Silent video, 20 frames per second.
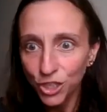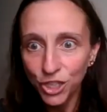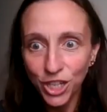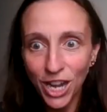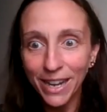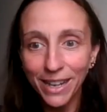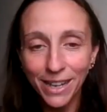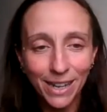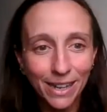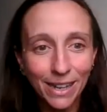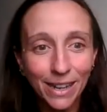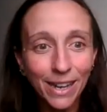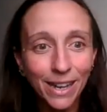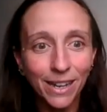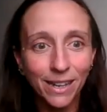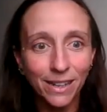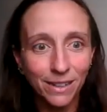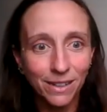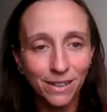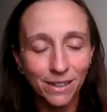checking
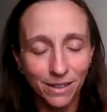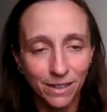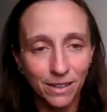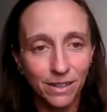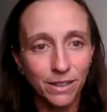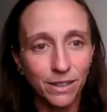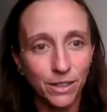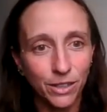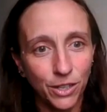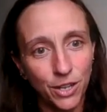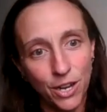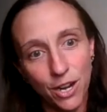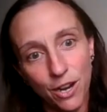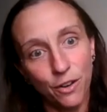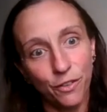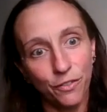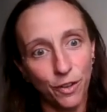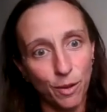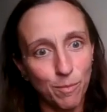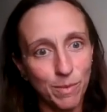in,
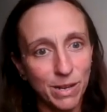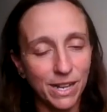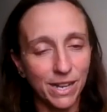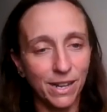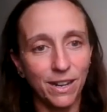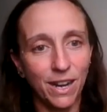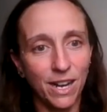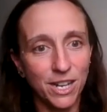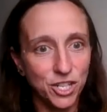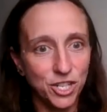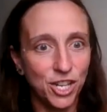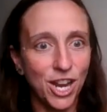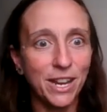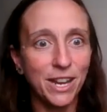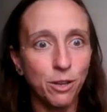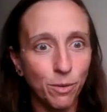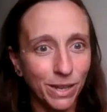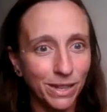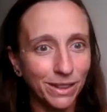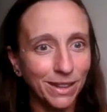from a
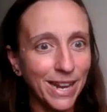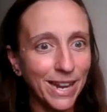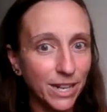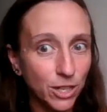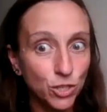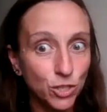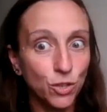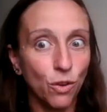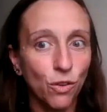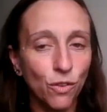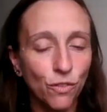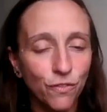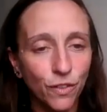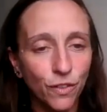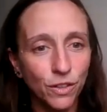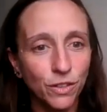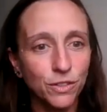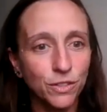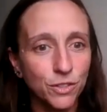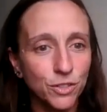genuine, like
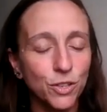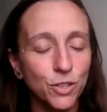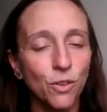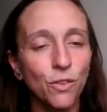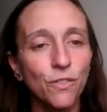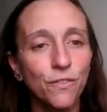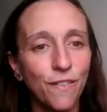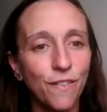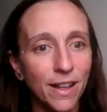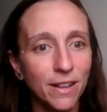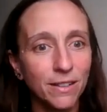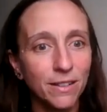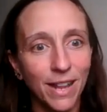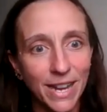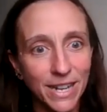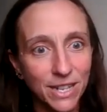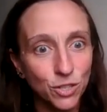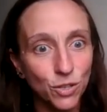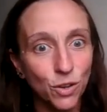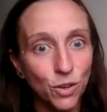soulful or soul
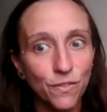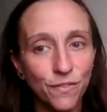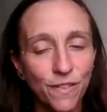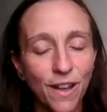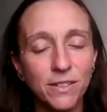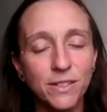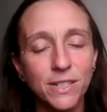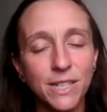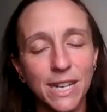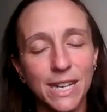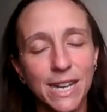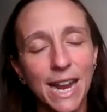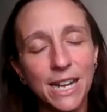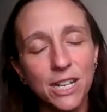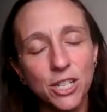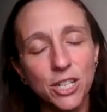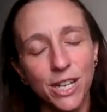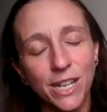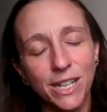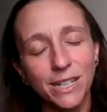felt
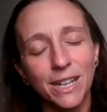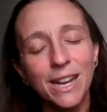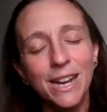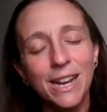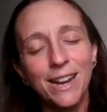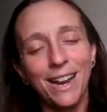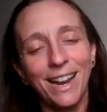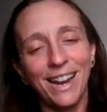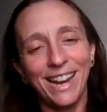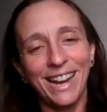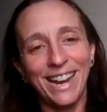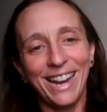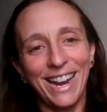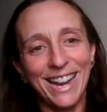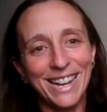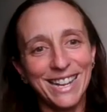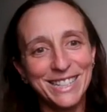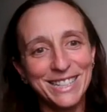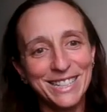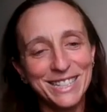connection.
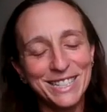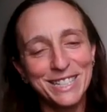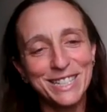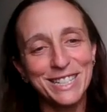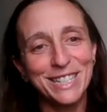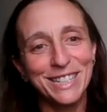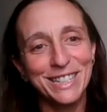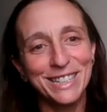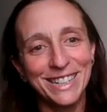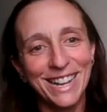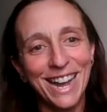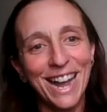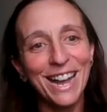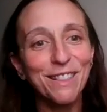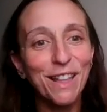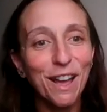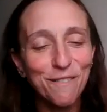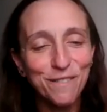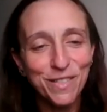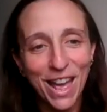And I
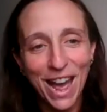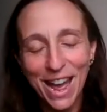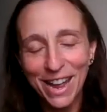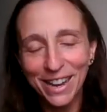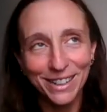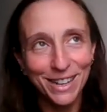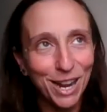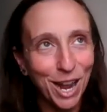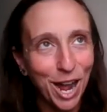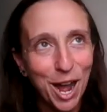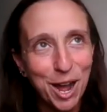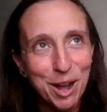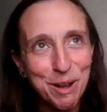love that.